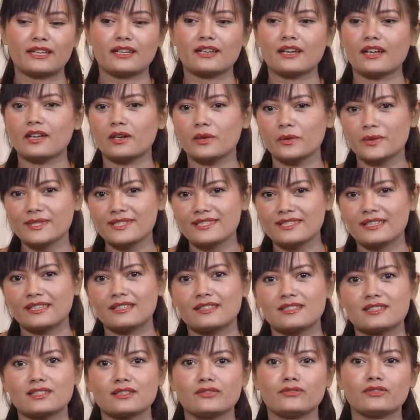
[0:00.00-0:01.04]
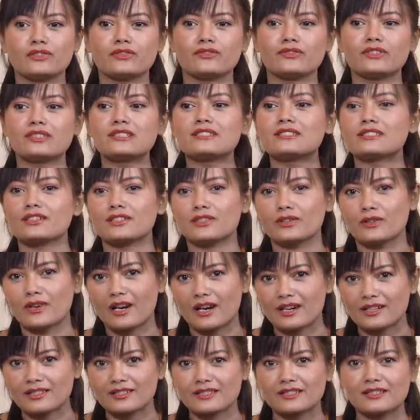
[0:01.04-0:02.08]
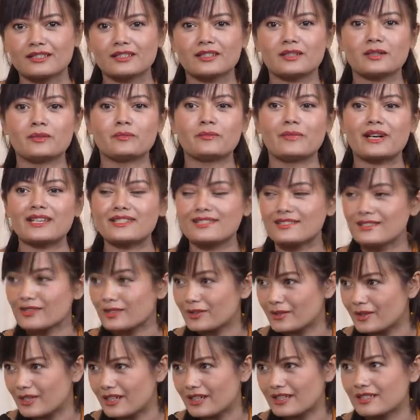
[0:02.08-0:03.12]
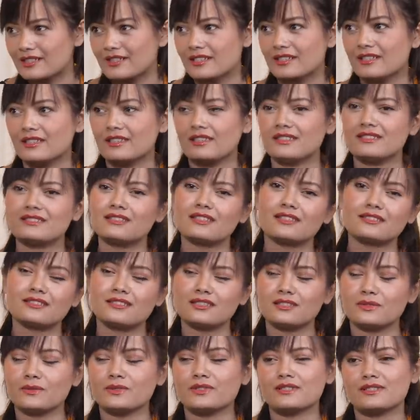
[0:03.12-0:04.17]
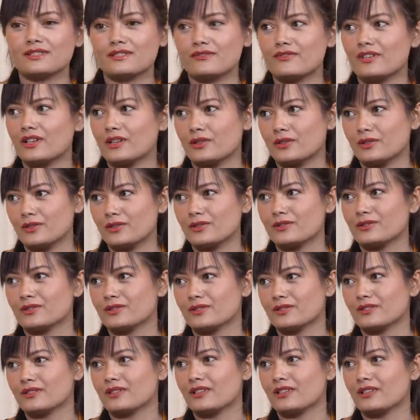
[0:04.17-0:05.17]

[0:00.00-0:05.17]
like I always say this if you filter your art master your art then success will just follow you